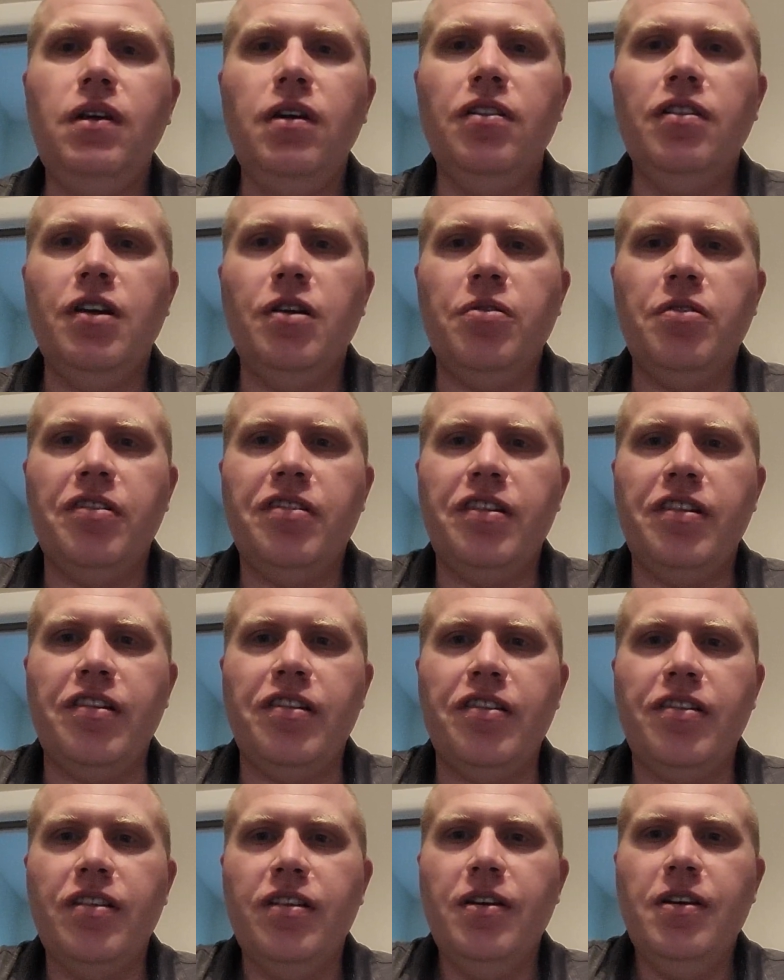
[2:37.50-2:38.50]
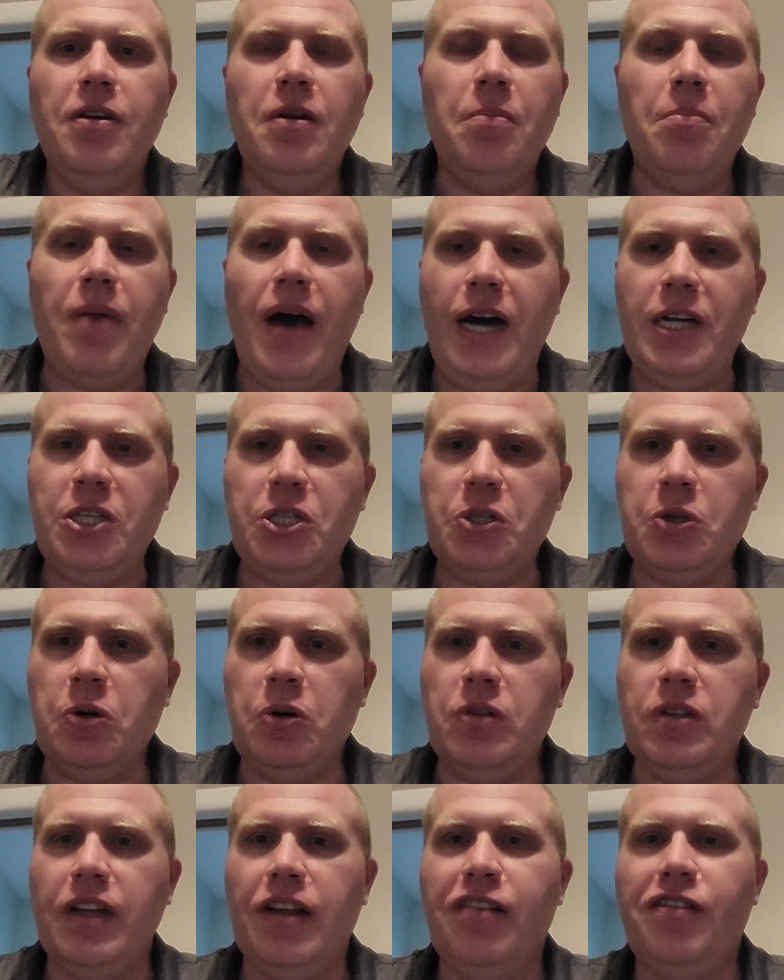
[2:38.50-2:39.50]
there was this
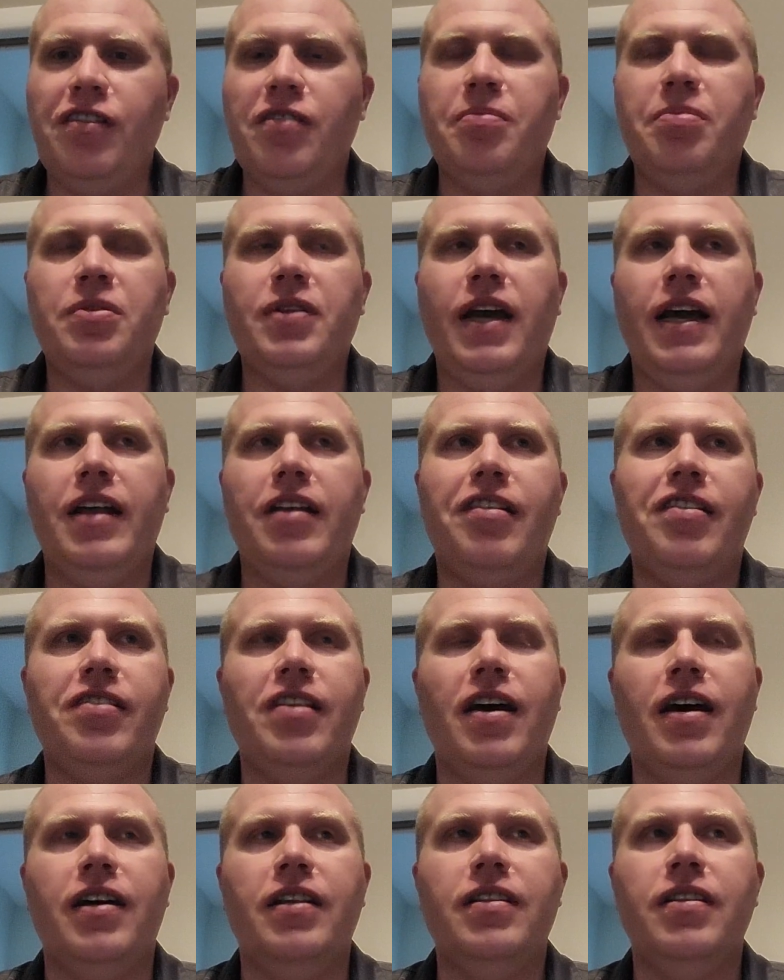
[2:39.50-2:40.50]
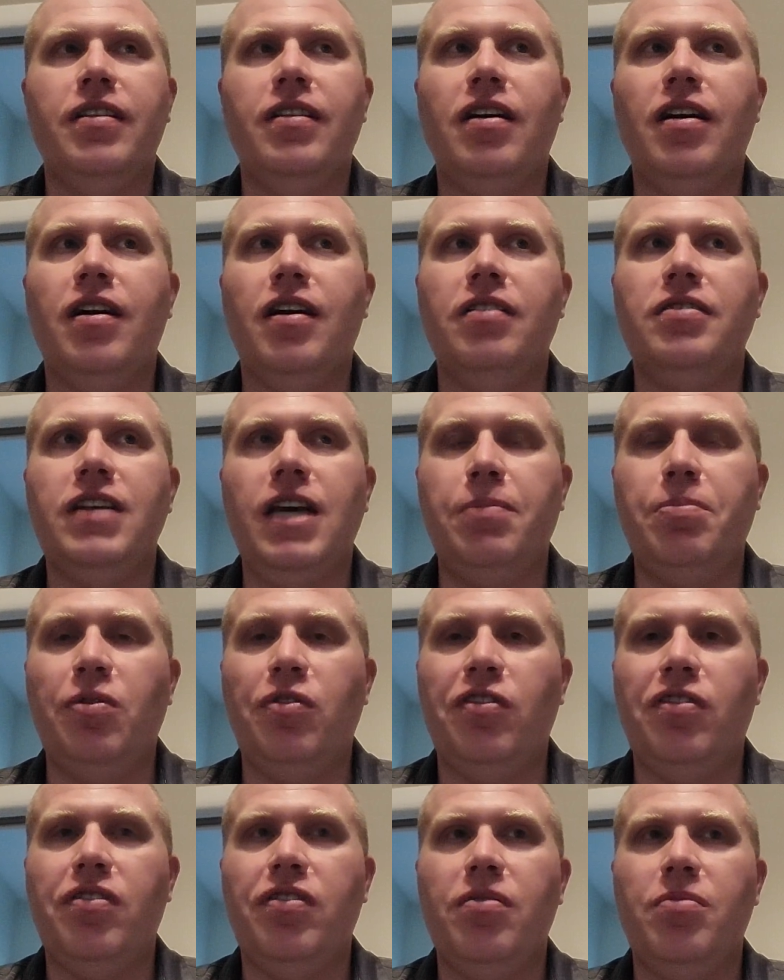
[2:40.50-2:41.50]
magical list of plants that
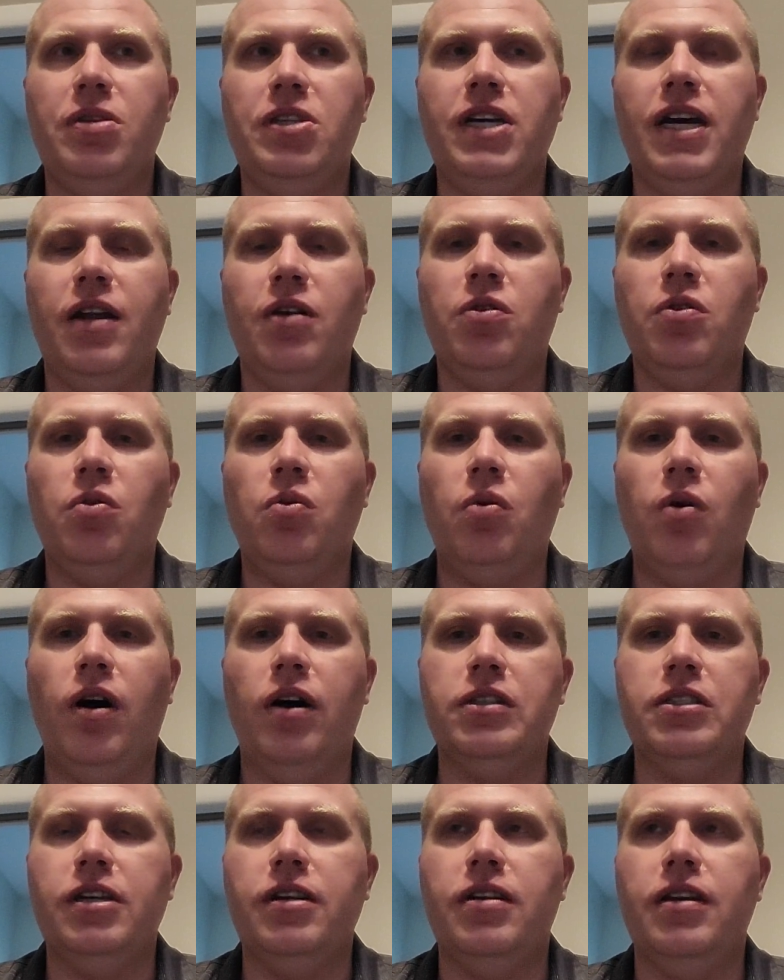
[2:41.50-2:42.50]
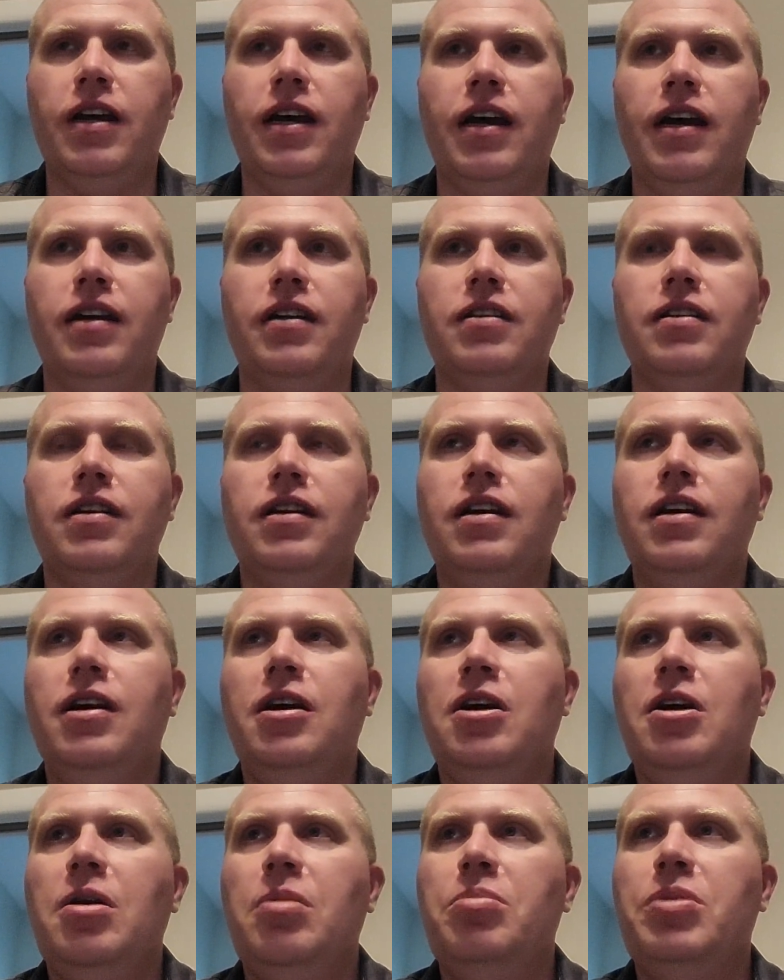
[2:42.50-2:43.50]
Naples Botanical wanted, and
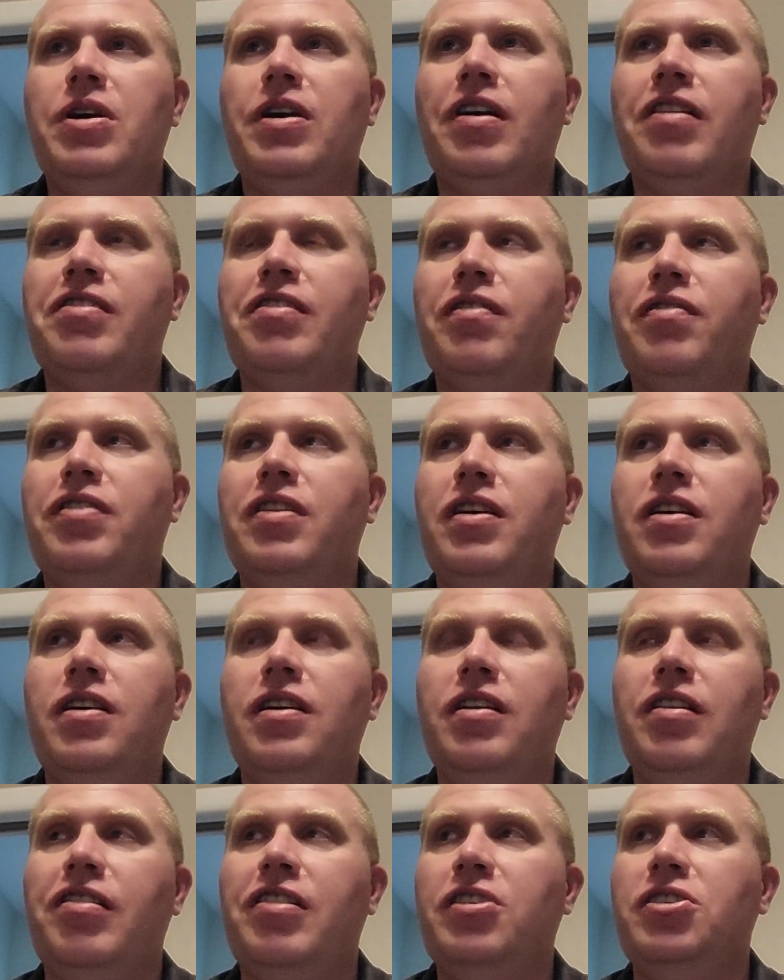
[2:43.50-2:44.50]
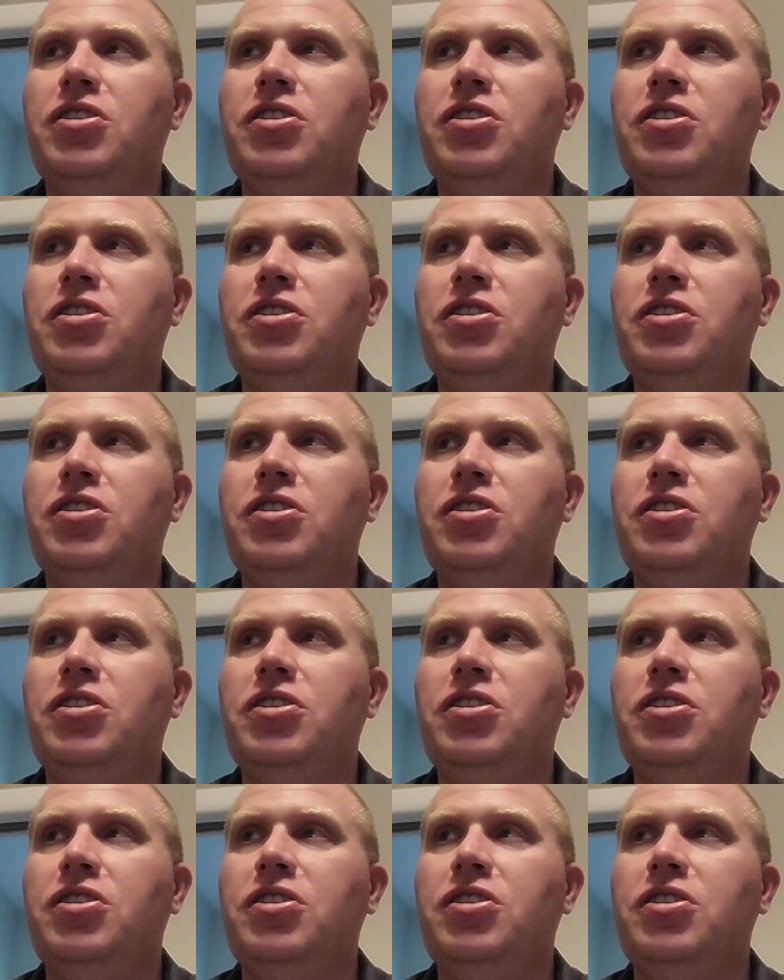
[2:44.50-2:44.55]
because of the